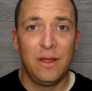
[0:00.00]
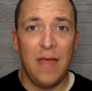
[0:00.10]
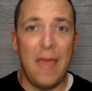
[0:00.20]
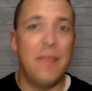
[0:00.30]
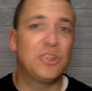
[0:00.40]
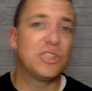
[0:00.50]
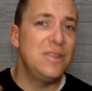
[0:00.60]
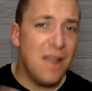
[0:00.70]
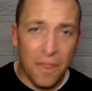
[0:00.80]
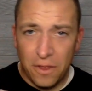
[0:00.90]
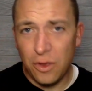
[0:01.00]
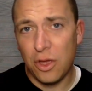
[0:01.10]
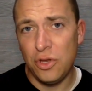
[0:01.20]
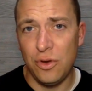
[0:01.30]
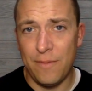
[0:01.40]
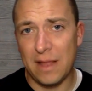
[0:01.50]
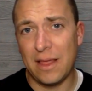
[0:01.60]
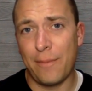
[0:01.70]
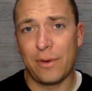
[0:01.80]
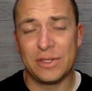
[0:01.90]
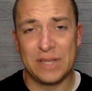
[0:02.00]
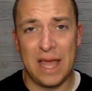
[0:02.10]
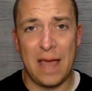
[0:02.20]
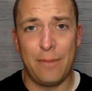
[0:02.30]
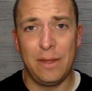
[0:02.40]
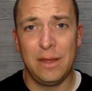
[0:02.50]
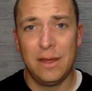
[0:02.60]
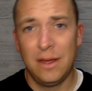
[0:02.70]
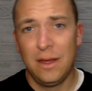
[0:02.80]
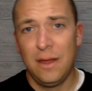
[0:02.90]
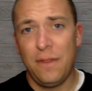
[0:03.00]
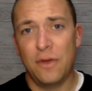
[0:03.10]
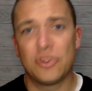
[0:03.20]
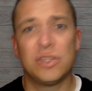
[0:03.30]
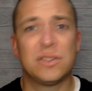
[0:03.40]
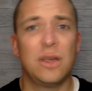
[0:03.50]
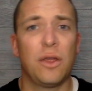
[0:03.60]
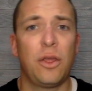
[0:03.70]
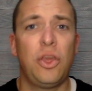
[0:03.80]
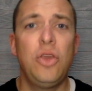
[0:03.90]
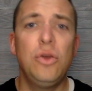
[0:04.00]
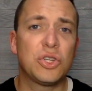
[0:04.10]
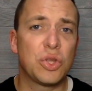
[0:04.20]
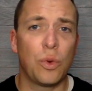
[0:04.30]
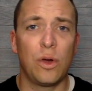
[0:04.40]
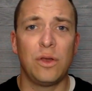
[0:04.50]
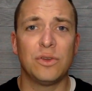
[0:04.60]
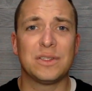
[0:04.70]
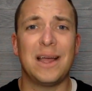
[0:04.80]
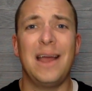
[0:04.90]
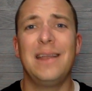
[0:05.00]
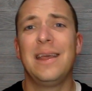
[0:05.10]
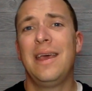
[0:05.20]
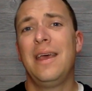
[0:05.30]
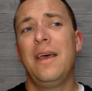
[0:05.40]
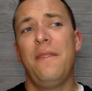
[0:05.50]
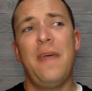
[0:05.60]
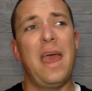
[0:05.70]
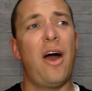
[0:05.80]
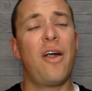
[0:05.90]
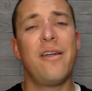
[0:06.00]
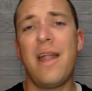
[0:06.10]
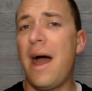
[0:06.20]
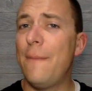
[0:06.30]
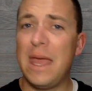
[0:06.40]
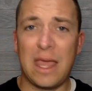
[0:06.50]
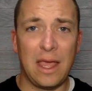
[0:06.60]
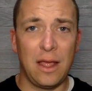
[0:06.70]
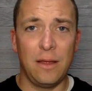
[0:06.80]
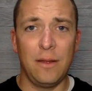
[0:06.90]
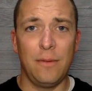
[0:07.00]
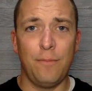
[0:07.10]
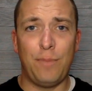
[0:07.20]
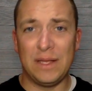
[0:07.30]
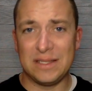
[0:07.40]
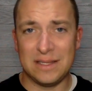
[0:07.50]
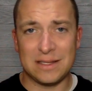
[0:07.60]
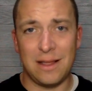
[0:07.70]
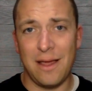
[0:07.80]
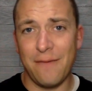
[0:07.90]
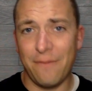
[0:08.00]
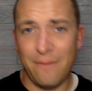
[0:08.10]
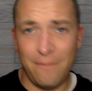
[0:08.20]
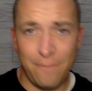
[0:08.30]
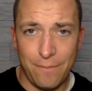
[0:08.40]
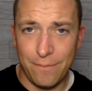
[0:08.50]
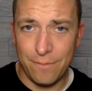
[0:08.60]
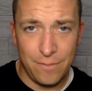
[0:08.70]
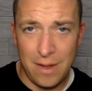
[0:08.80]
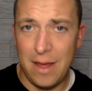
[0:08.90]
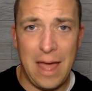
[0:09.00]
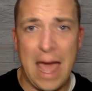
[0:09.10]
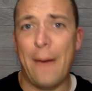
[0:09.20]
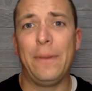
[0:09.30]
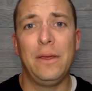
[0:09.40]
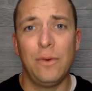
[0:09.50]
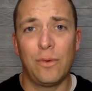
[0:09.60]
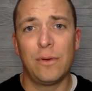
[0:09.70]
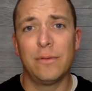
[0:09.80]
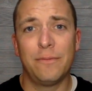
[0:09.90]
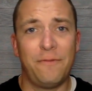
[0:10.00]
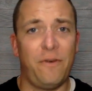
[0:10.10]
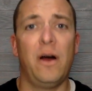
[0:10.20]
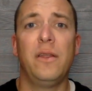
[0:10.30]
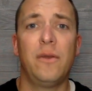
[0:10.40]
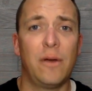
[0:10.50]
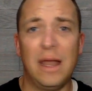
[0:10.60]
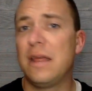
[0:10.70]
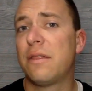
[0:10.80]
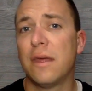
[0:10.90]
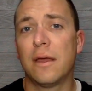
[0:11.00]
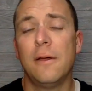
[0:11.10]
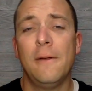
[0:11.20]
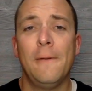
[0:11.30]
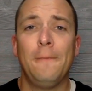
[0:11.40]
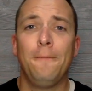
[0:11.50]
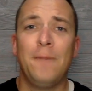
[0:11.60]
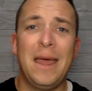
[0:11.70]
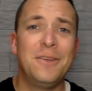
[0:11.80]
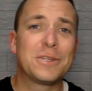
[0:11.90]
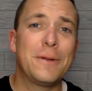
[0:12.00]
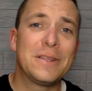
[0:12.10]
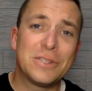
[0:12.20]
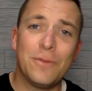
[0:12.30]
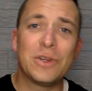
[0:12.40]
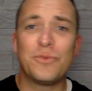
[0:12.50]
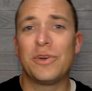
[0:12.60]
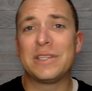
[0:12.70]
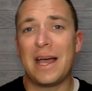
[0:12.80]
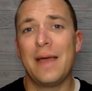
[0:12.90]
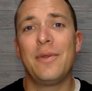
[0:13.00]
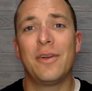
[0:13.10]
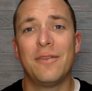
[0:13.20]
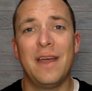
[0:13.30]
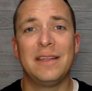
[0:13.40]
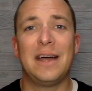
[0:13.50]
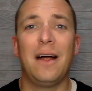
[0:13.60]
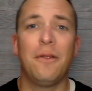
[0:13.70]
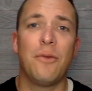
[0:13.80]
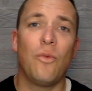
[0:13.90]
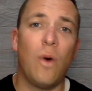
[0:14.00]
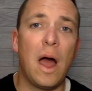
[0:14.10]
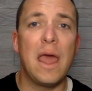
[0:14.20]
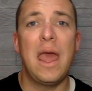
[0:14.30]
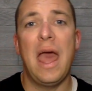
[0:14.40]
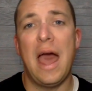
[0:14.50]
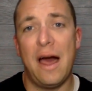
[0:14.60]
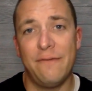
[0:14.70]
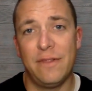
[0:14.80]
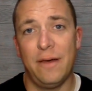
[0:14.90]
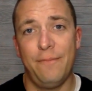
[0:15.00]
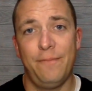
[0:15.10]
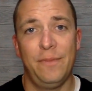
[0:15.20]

and there's just nothing you can do to make that person happy. They're just a huge thorn in your side. They are not making business life happy or fun or anything. And you're spending so much more time to earn that dollar, then why have them?